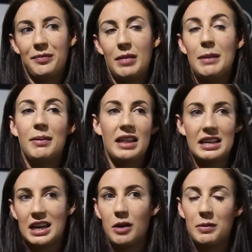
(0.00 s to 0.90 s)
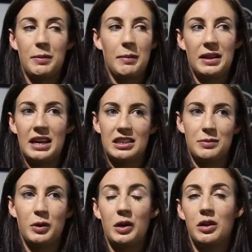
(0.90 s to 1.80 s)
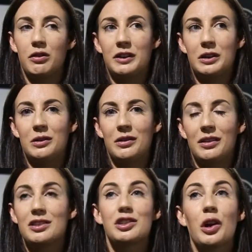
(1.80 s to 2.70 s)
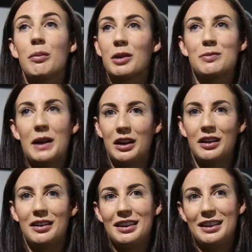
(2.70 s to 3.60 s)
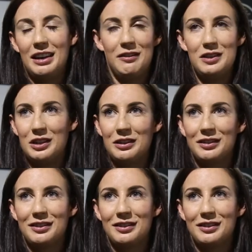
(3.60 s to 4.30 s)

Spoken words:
People are there to help you. People are there to support you, and you'll feel so much better if you do.